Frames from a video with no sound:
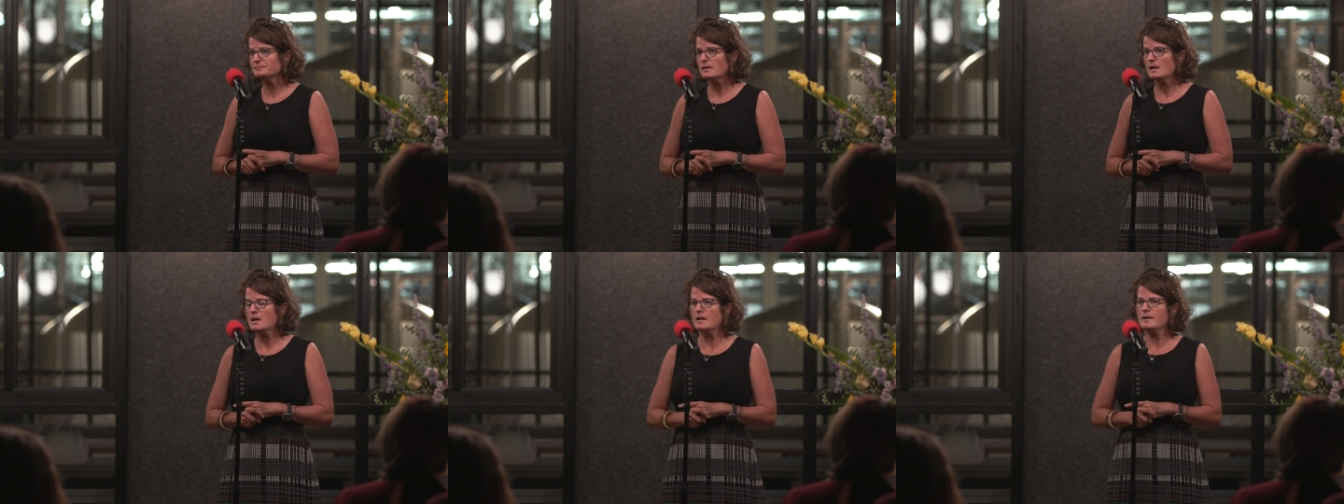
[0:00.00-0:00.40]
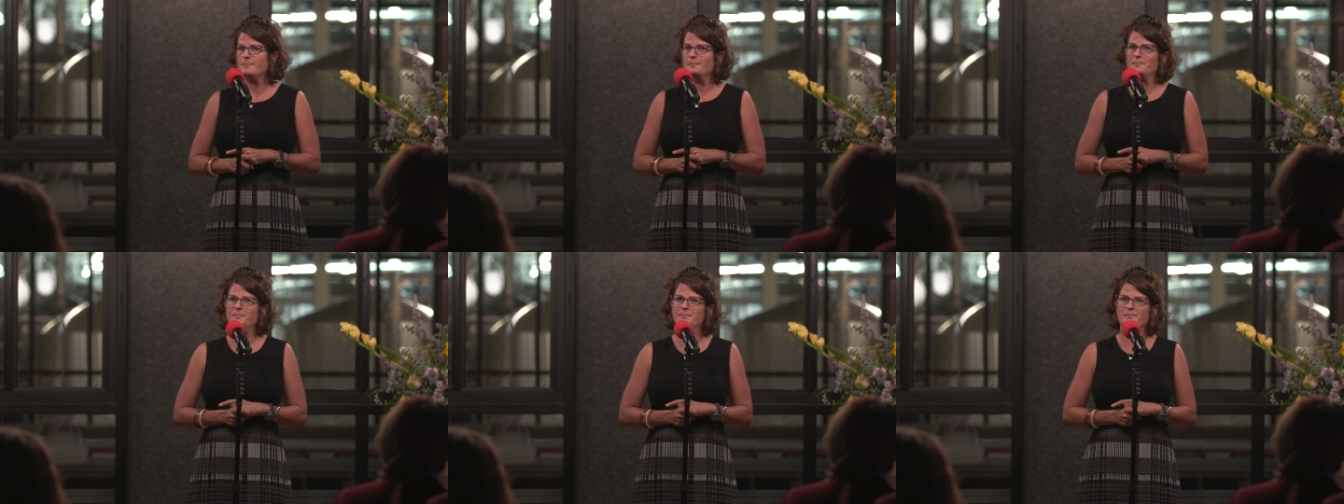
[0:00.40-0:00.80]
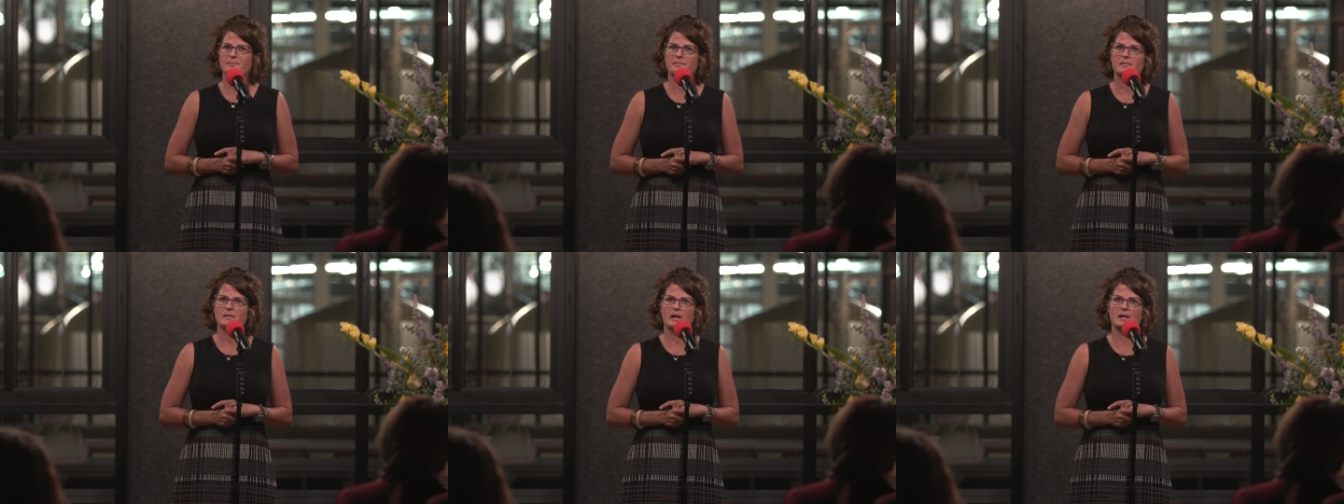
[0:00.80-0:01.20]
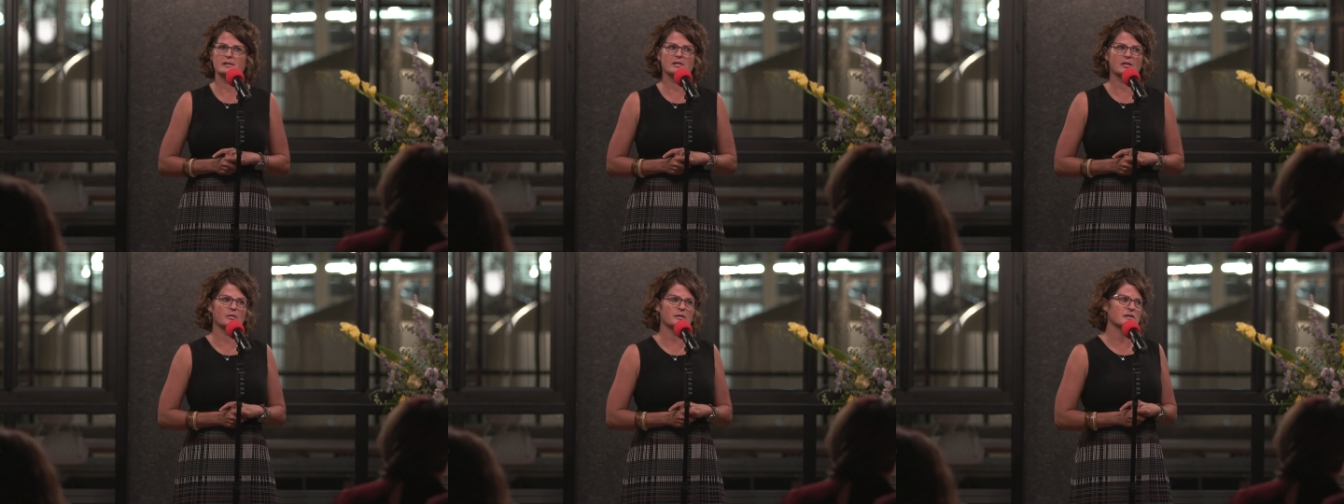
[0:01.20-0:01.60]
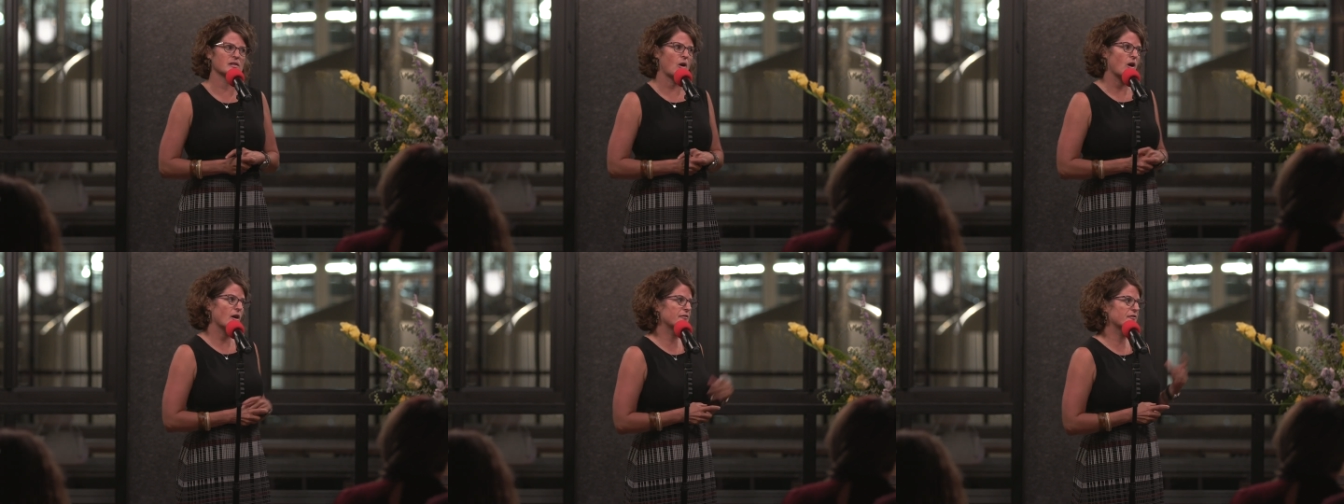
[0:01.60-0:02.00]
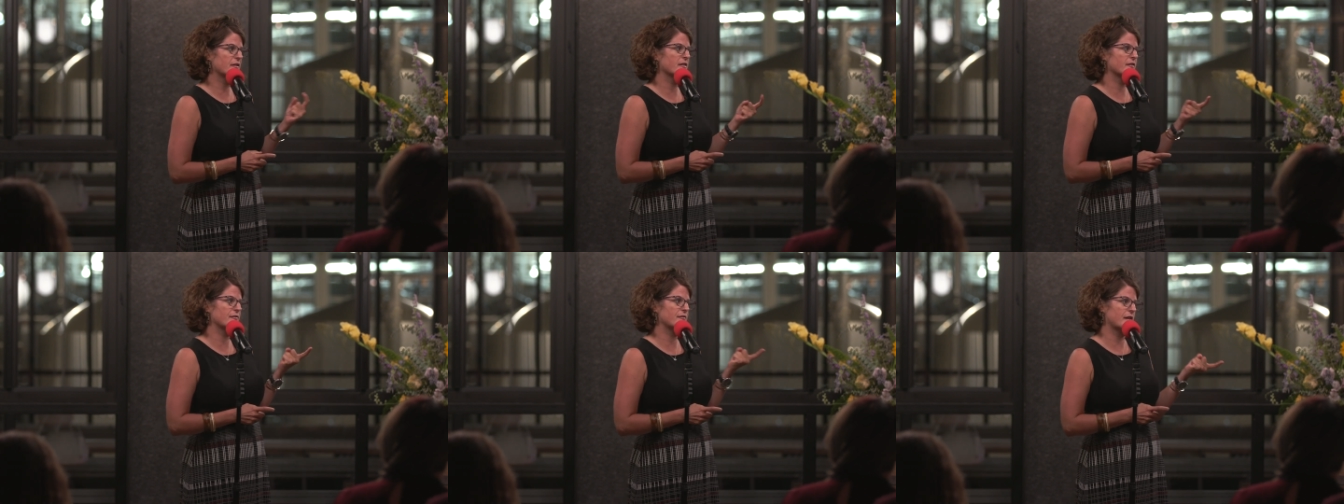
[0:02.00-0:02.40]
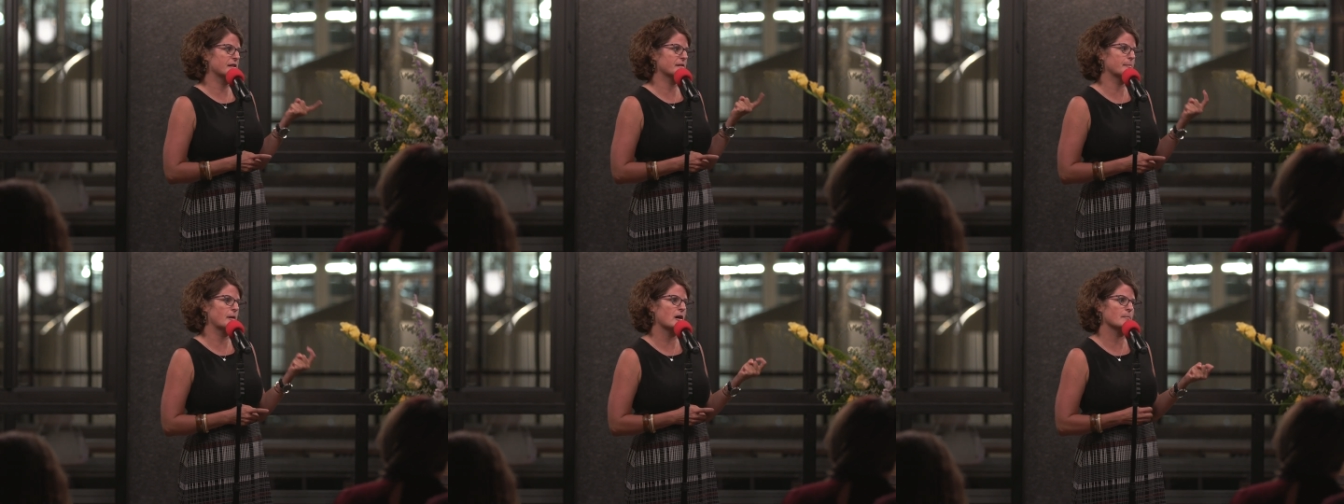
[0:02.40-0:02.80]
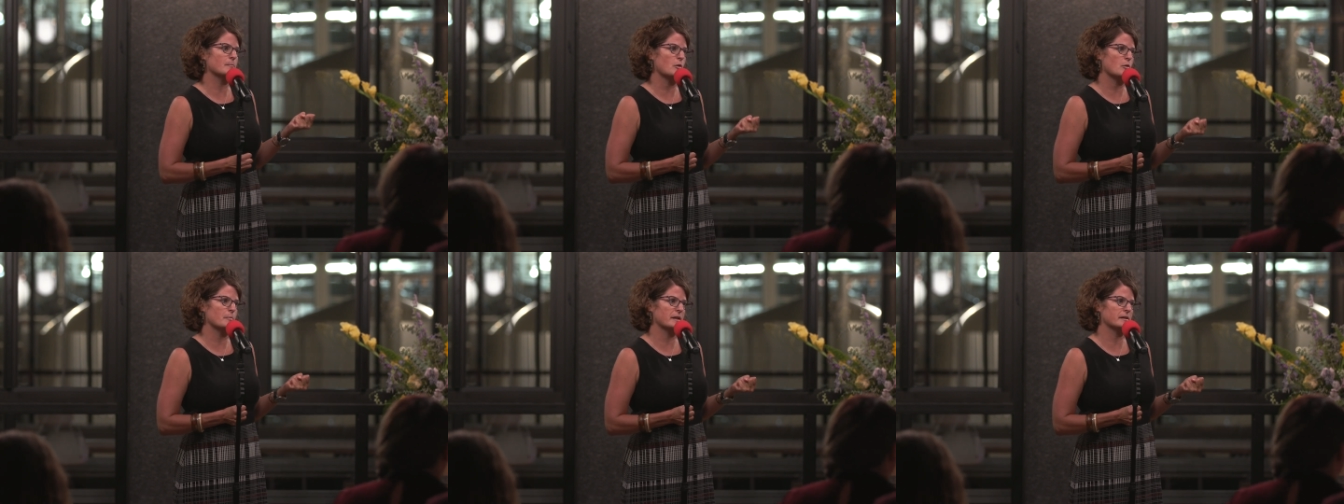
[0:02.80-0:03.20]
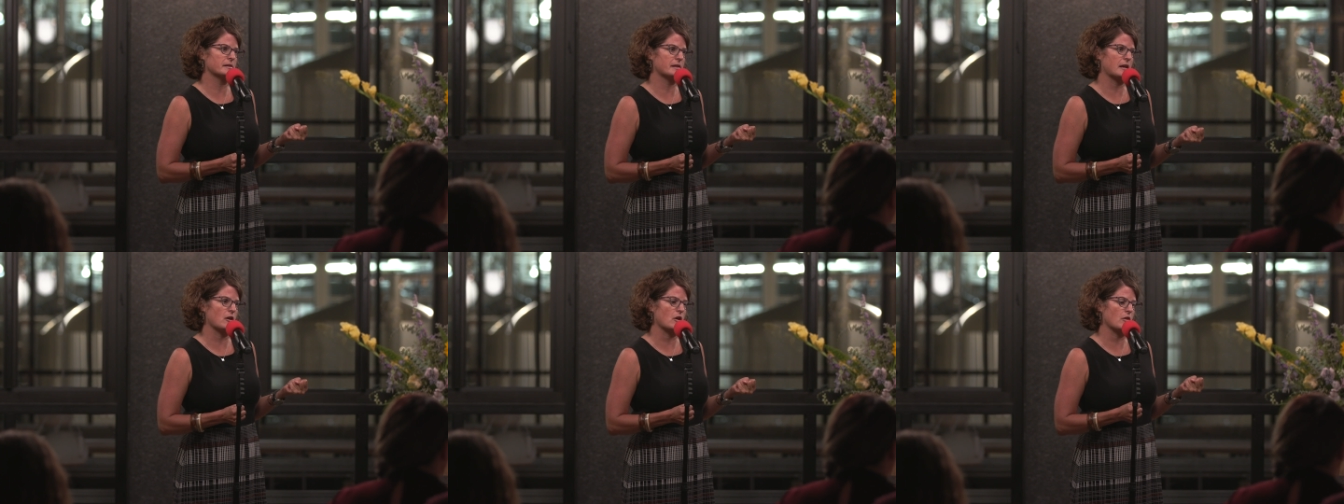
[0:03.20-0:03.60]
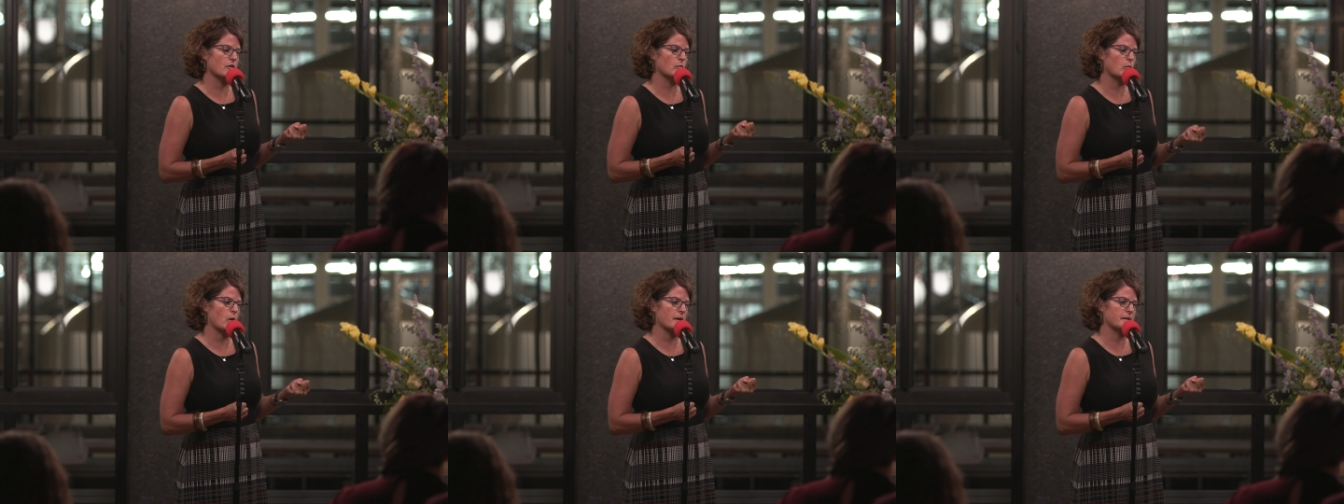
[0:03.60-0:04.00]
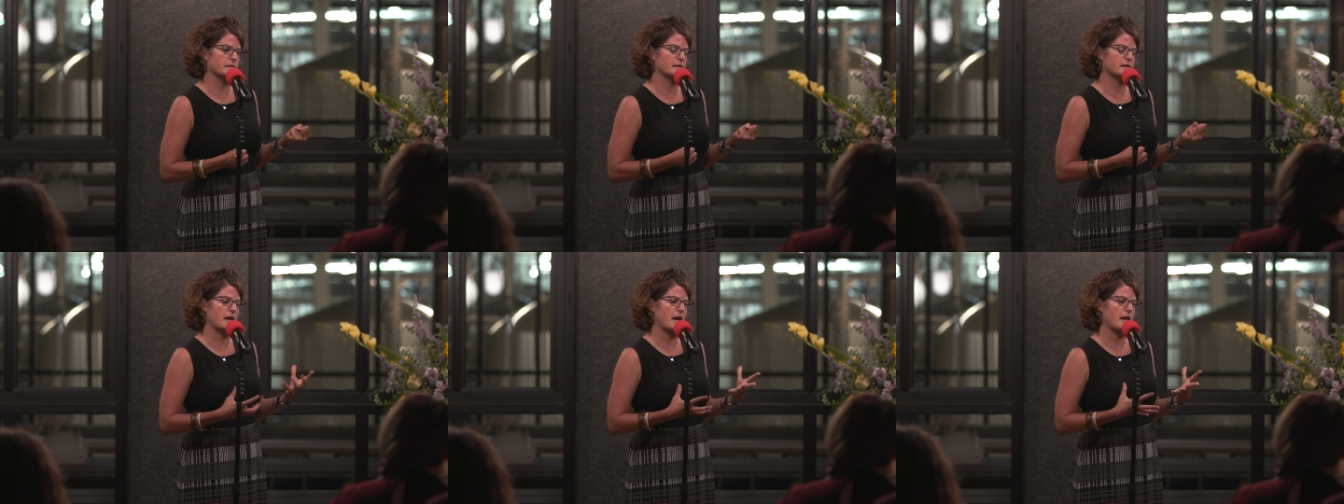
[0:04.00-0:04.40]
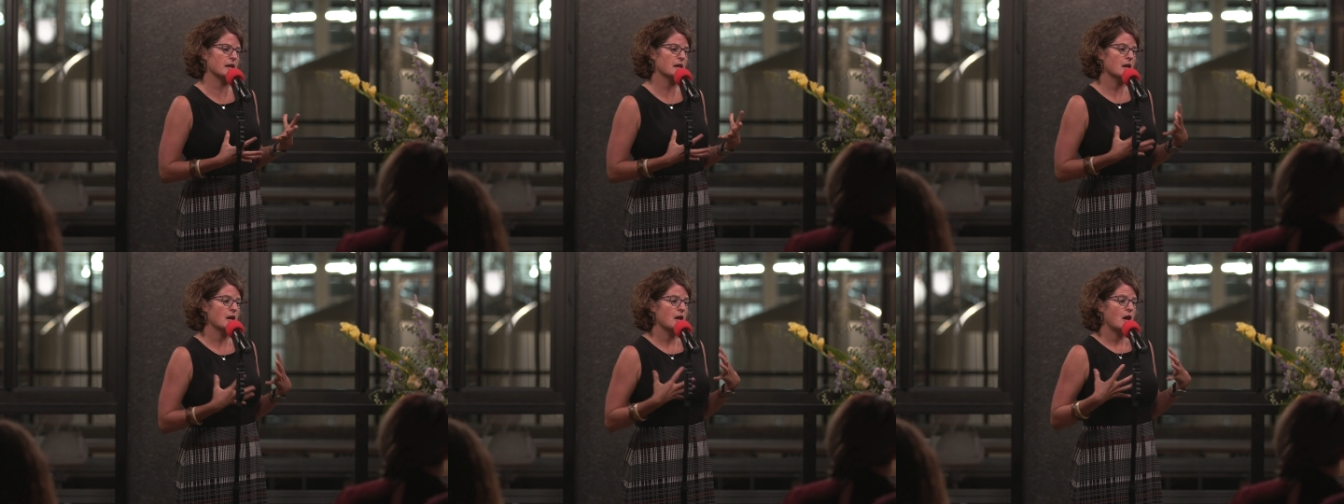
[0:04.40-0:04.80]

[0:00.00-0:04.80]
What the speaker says: And so it's often the facepalm moments that are the ones that